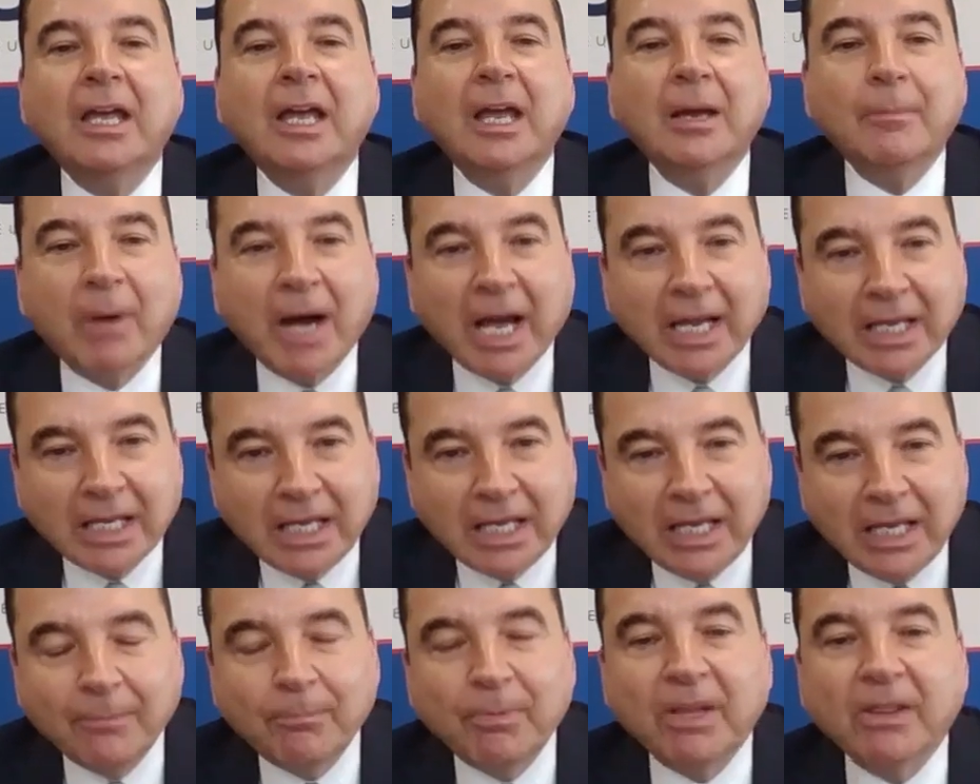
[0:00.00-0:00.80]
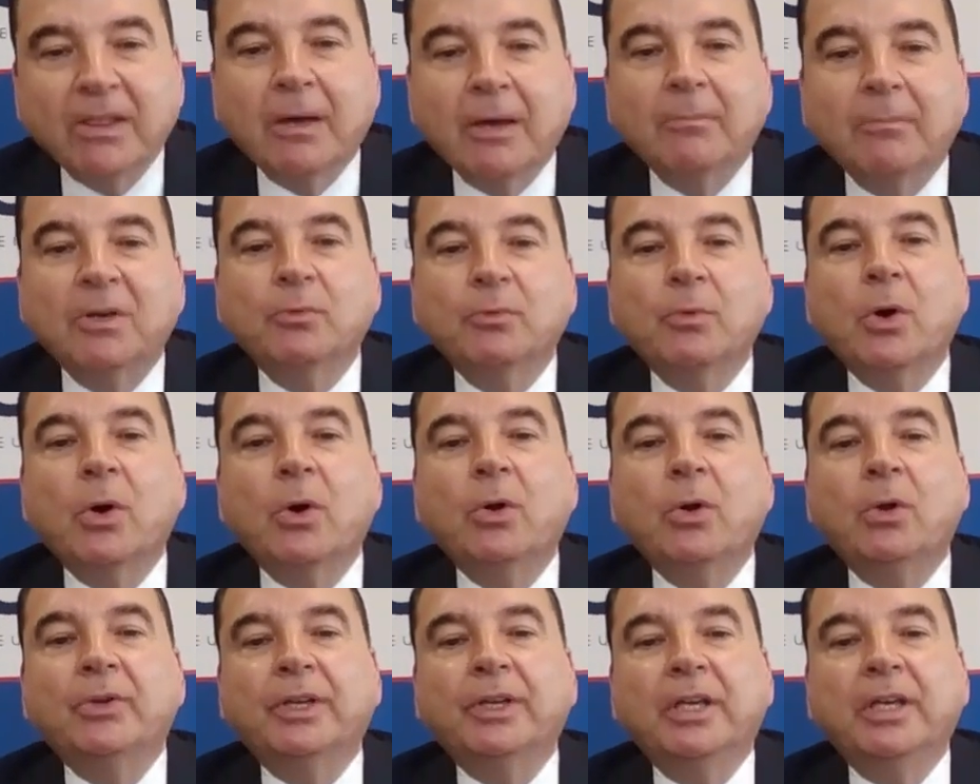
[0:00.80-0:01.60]
And by keeping them
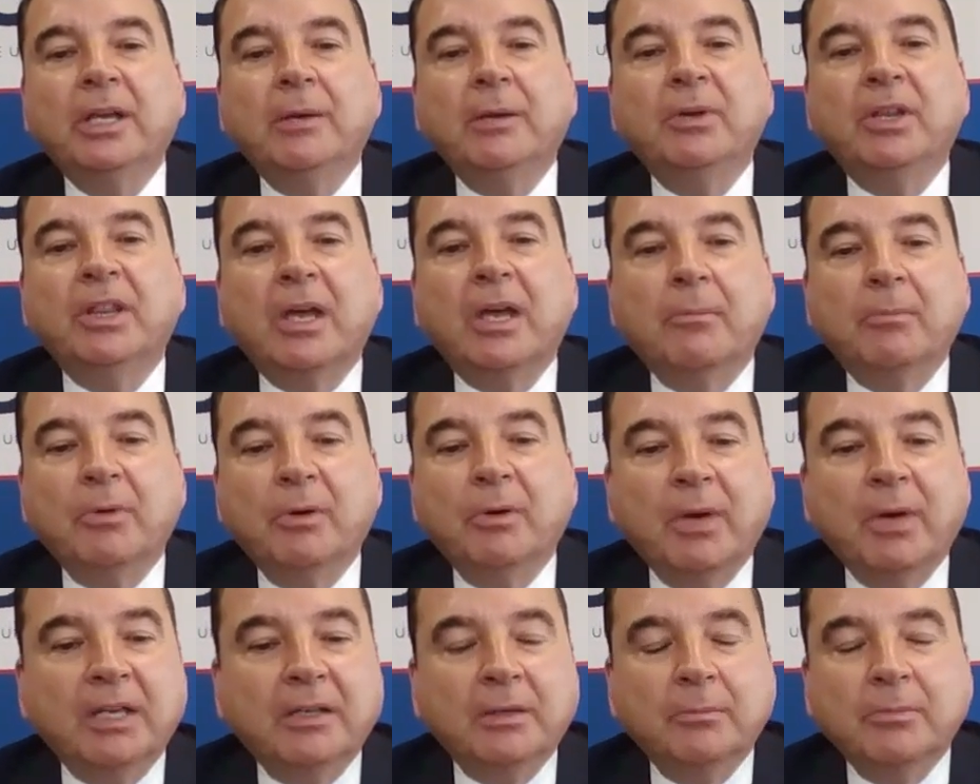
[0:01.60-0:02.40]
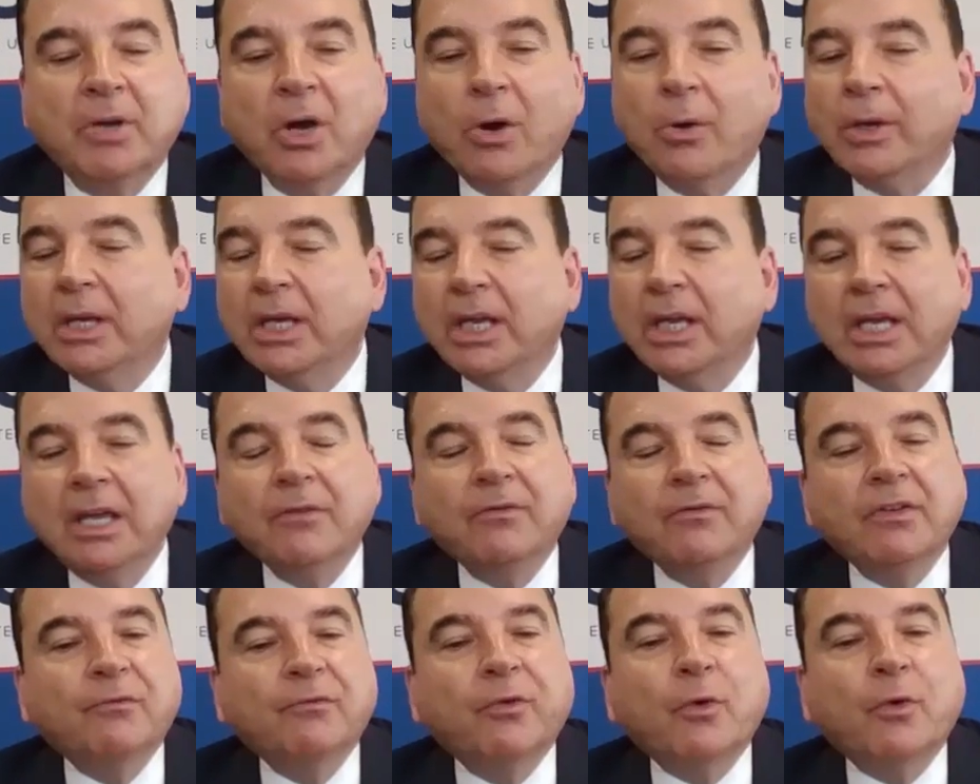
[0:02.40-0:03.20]
enrolled and keeping that momentum going,
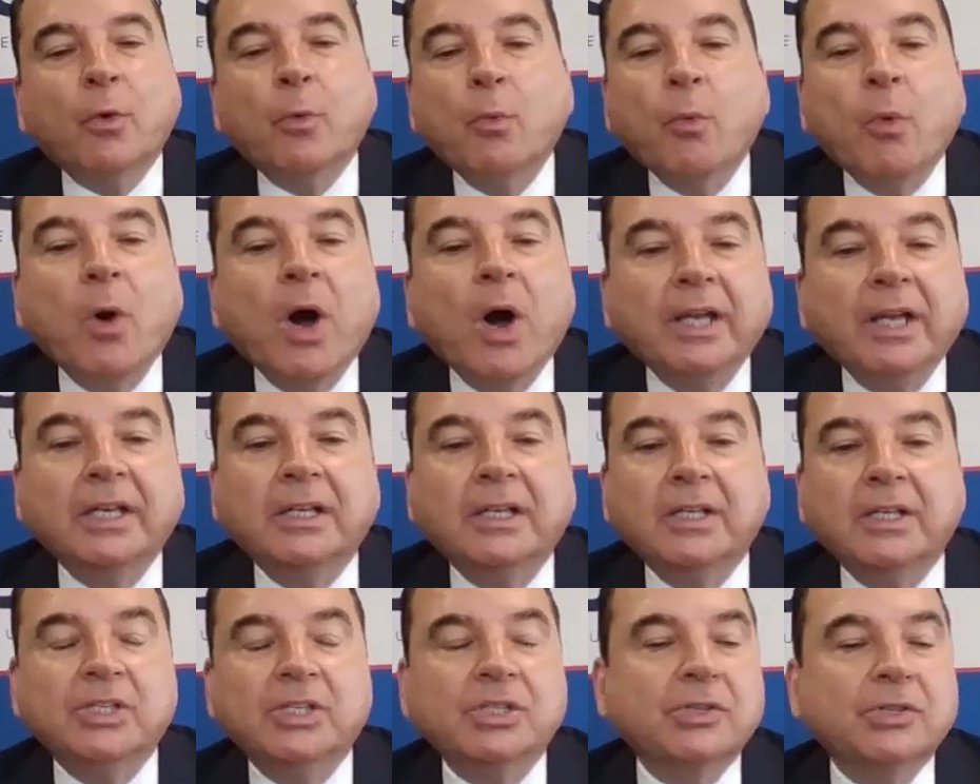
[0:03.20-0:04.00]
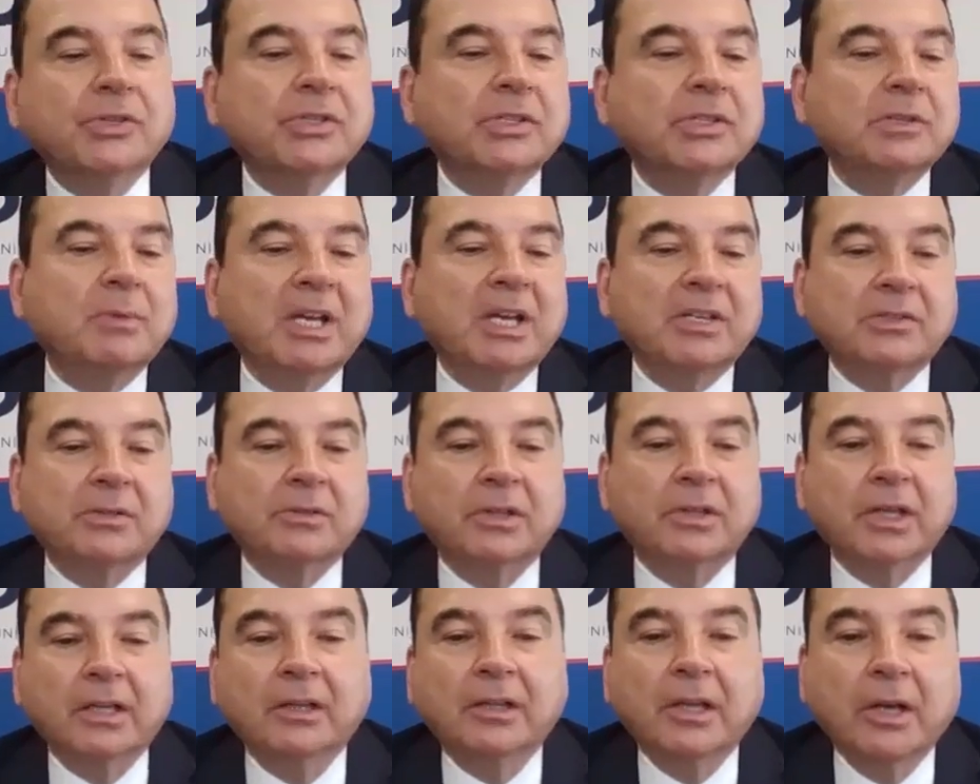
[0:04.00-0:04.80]
even for one additional
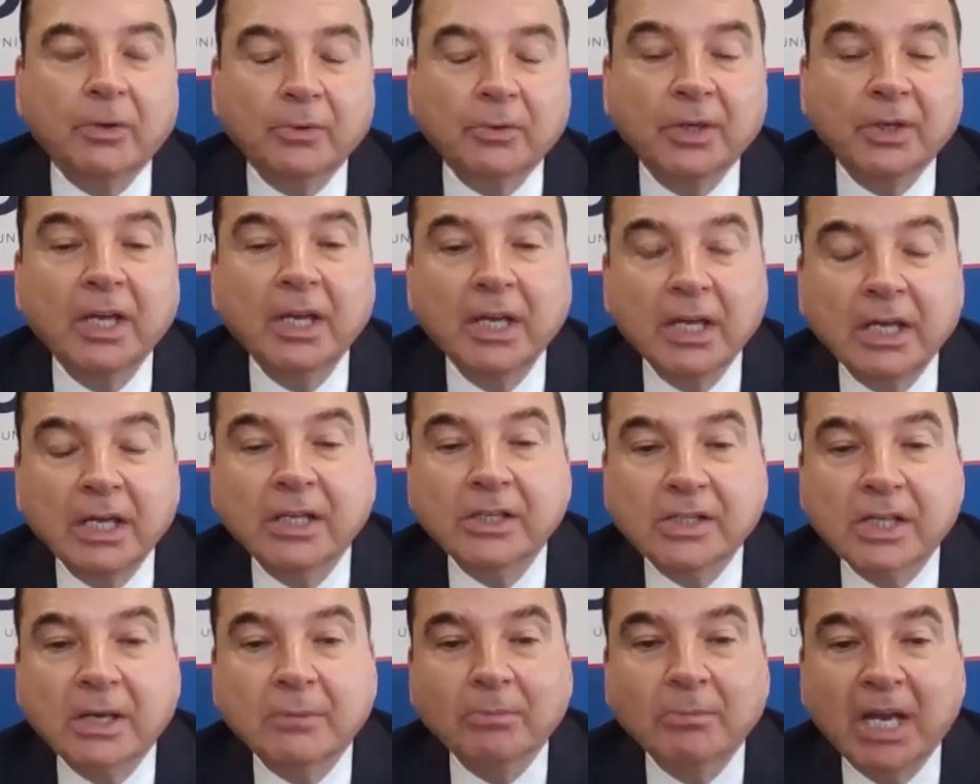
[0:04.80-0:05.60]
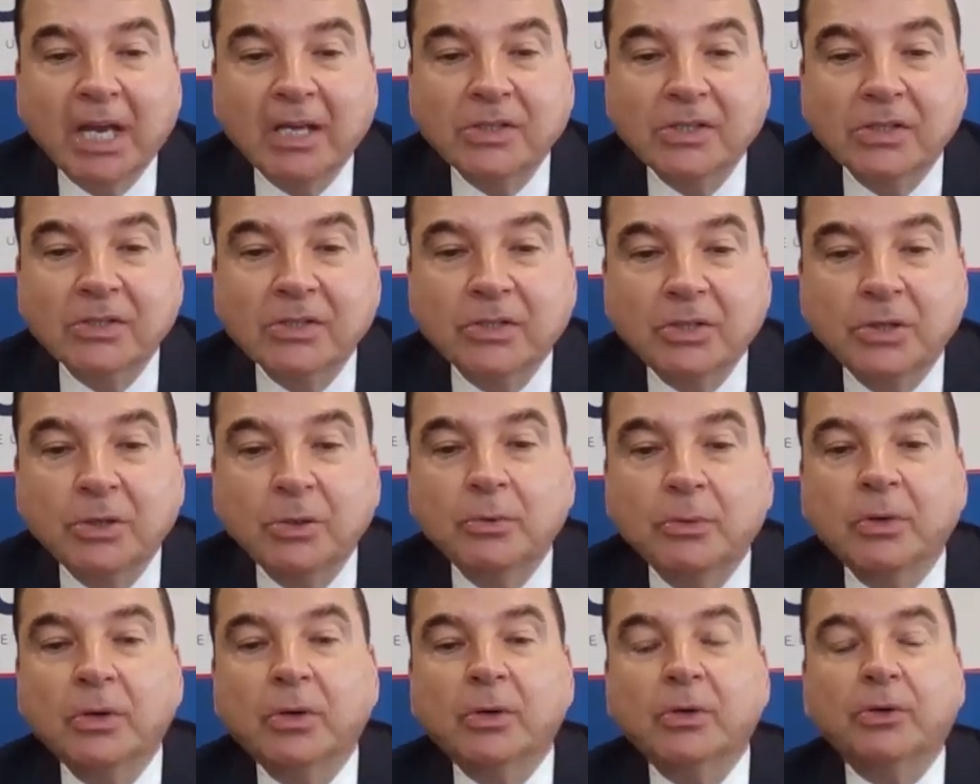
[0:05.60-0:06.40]
semester, let alone in some cases
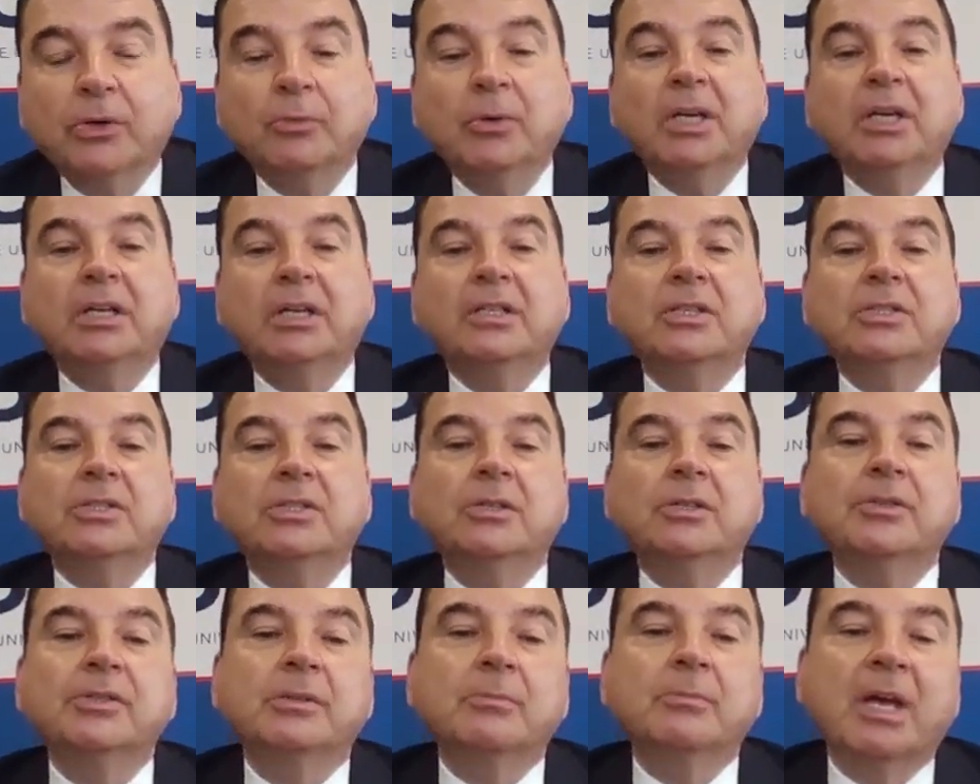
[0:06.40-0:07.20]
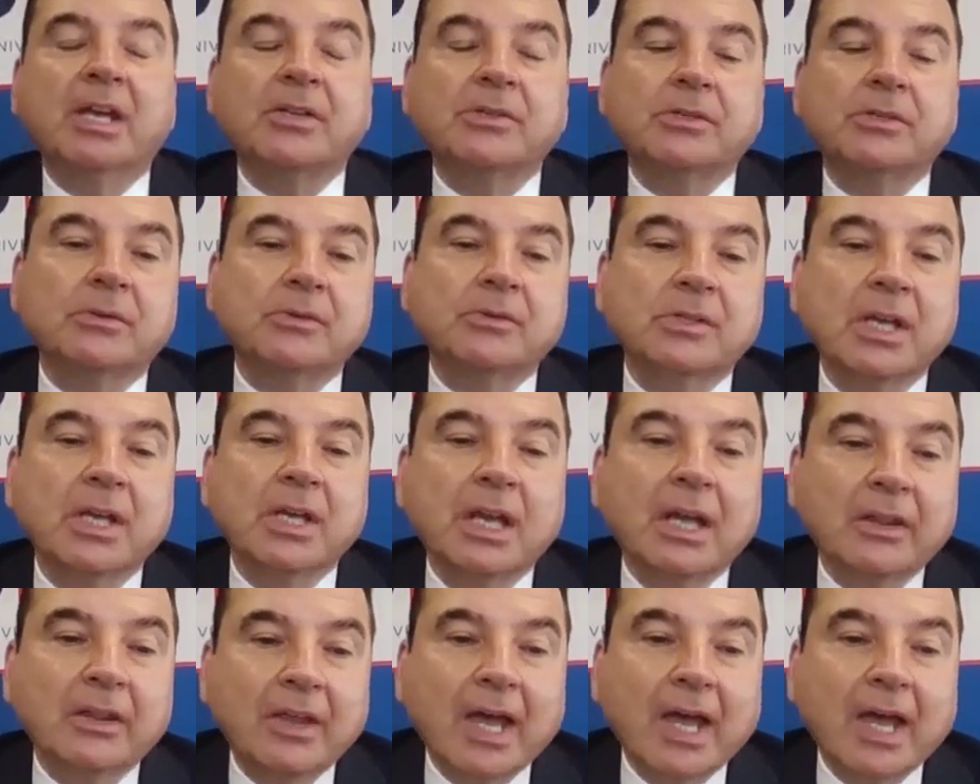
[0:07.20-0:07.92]
2 or 3 additional semesters,